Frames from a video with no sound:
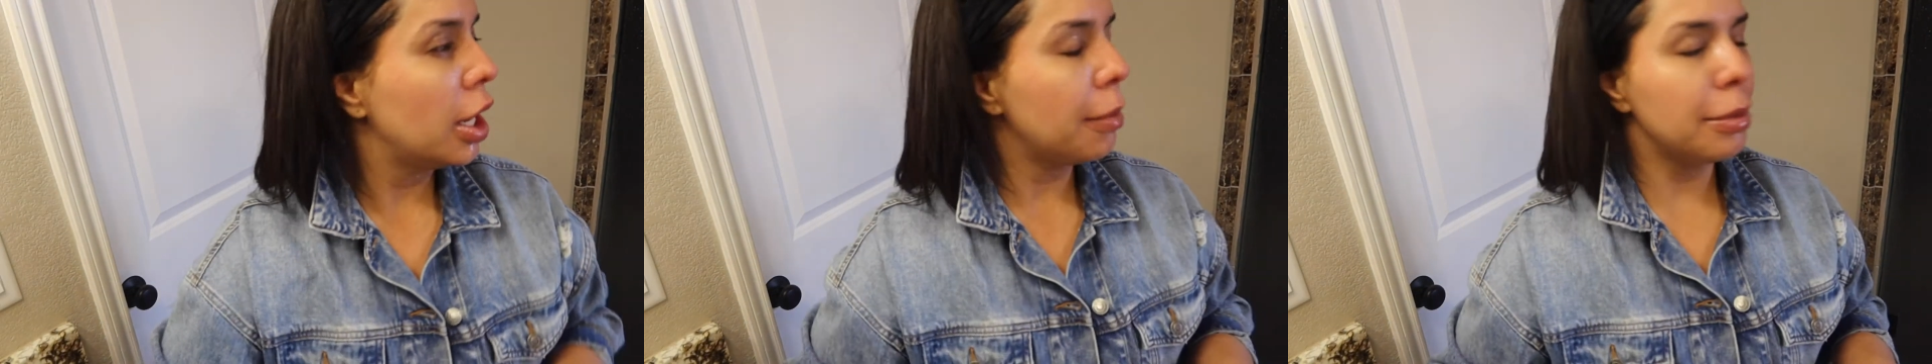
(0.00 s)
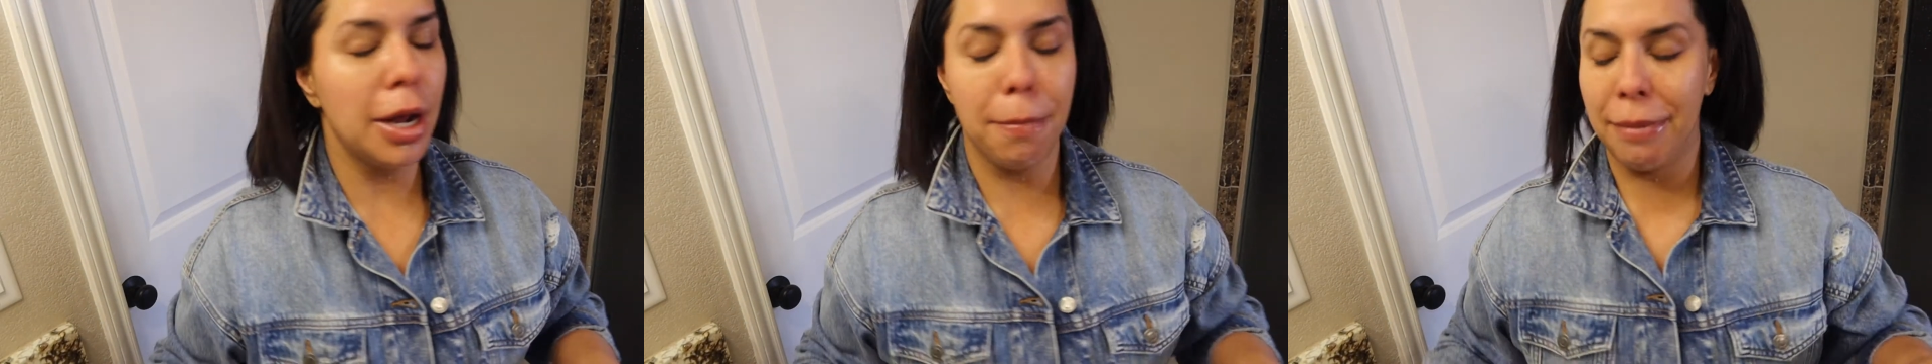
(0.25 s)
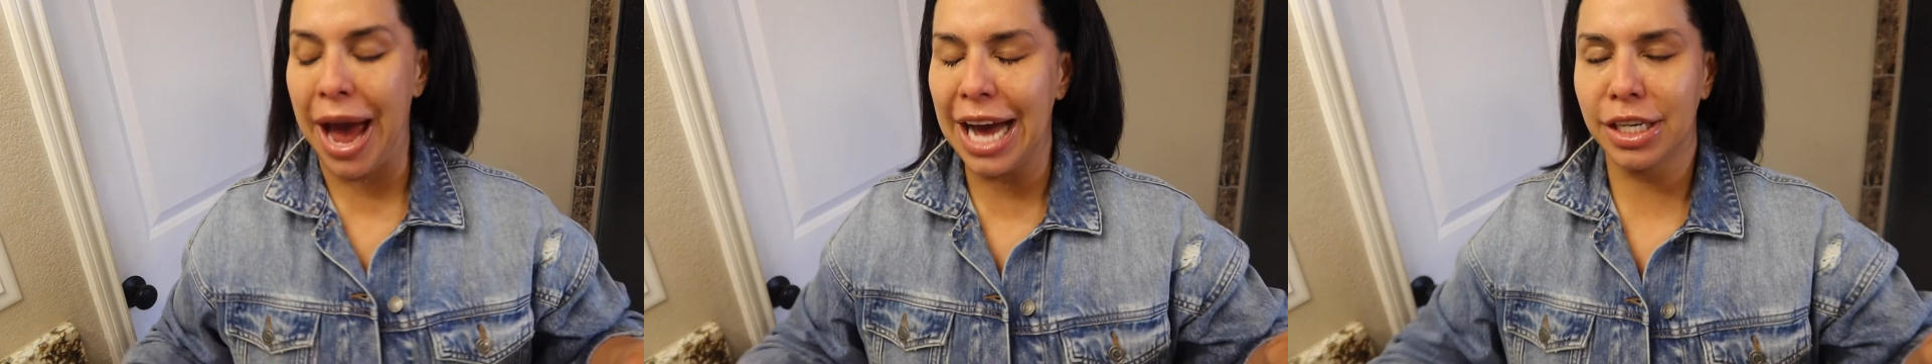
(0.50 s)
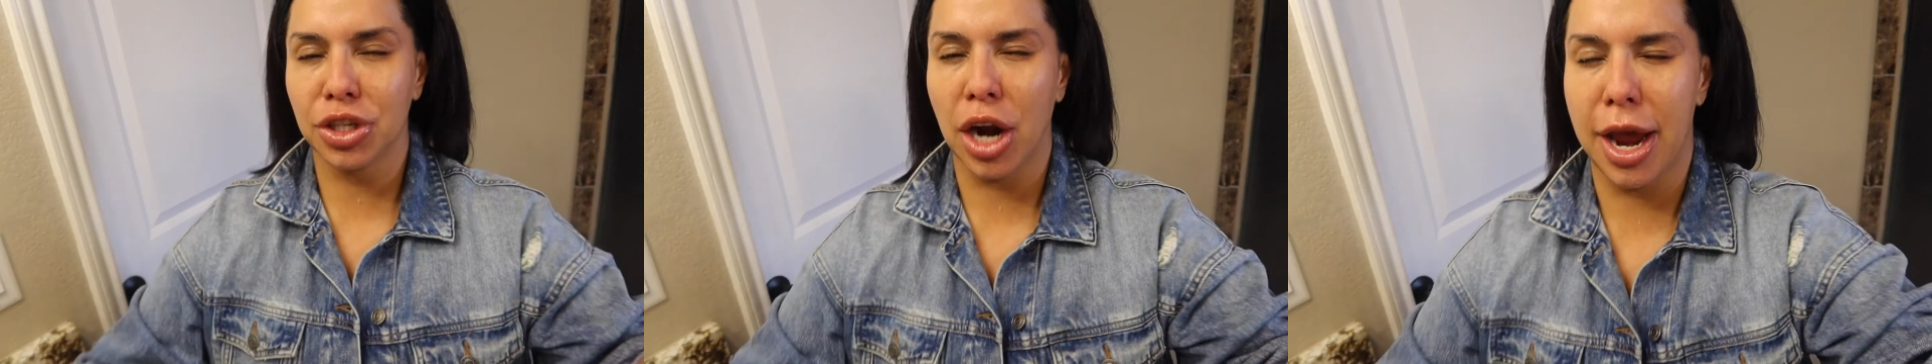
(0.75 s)
I'm gonna
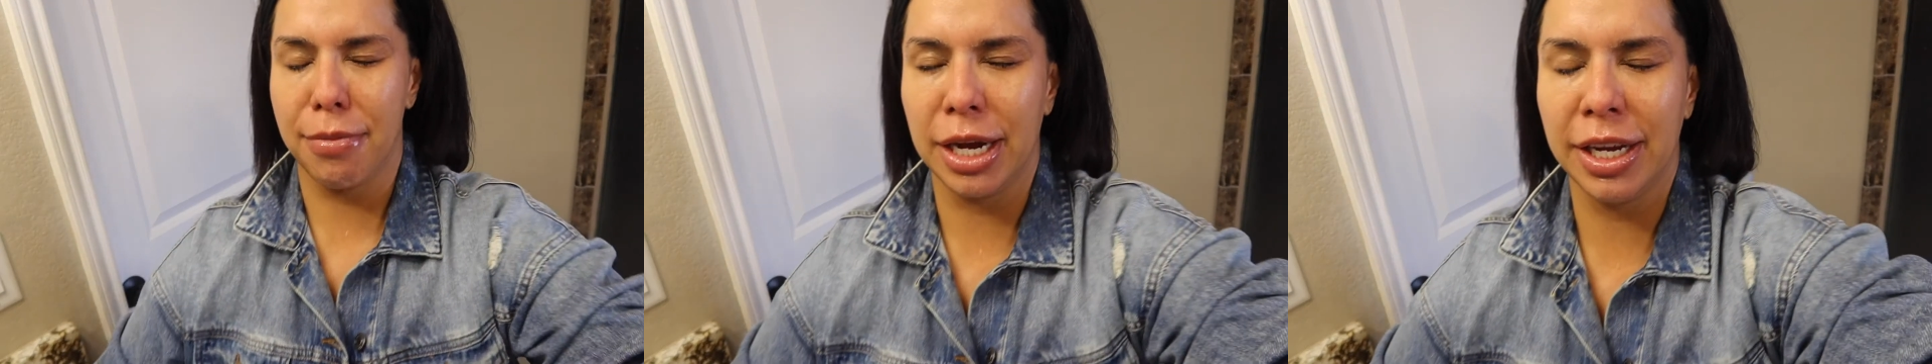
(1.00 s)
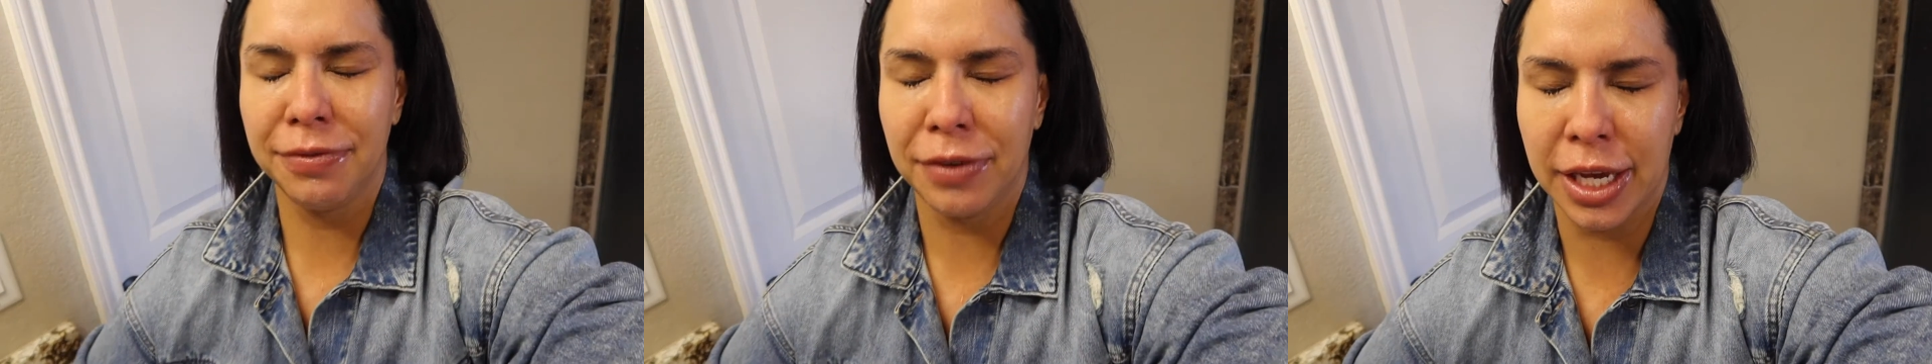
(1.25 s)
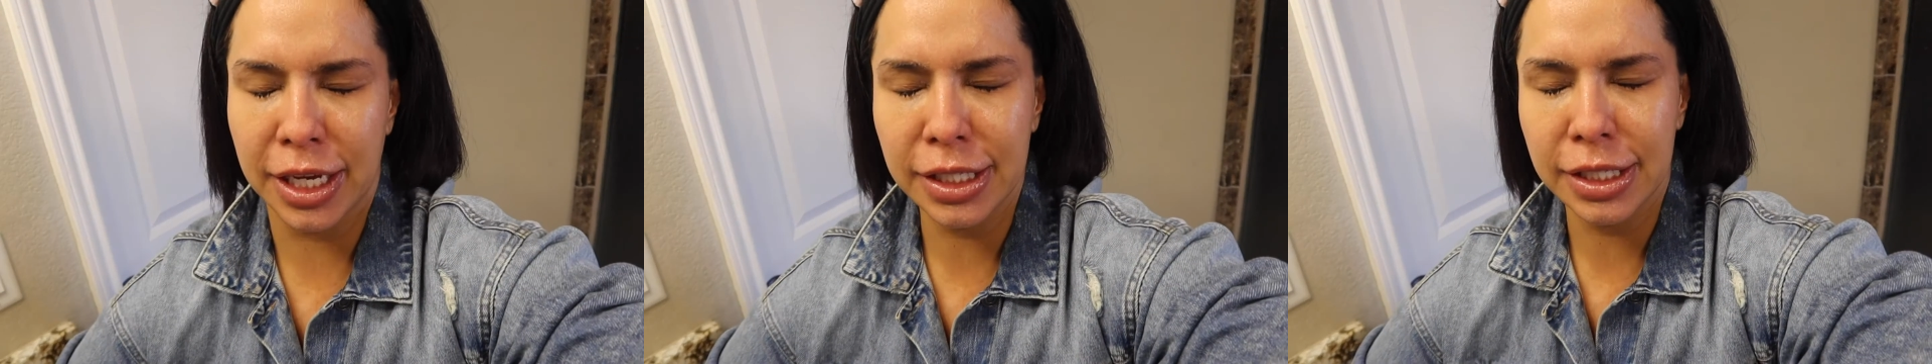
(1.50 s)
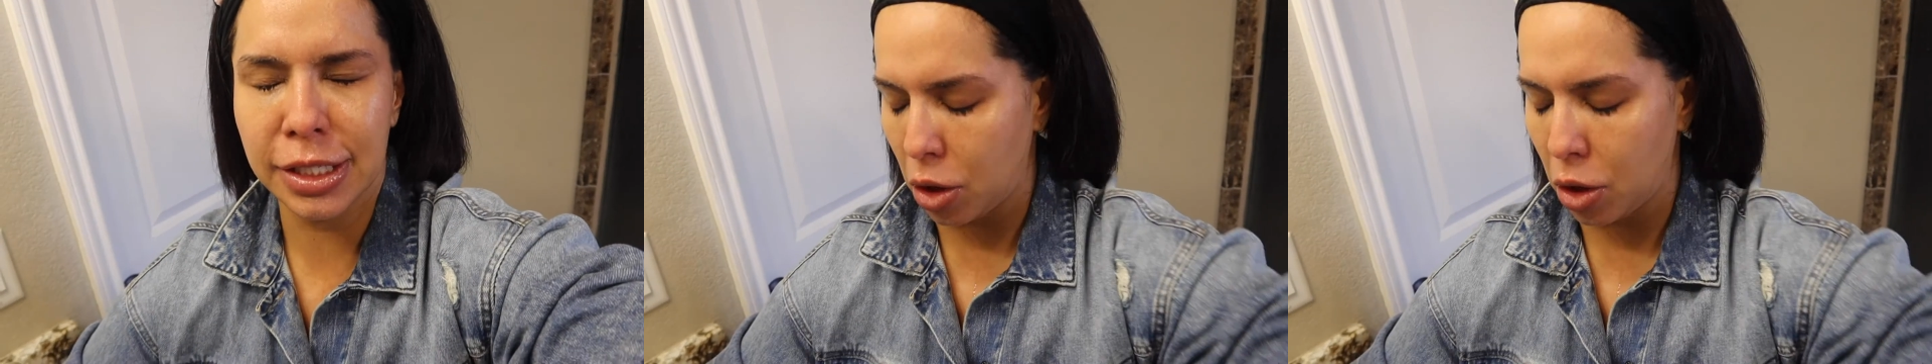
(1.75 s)
pat dry my face,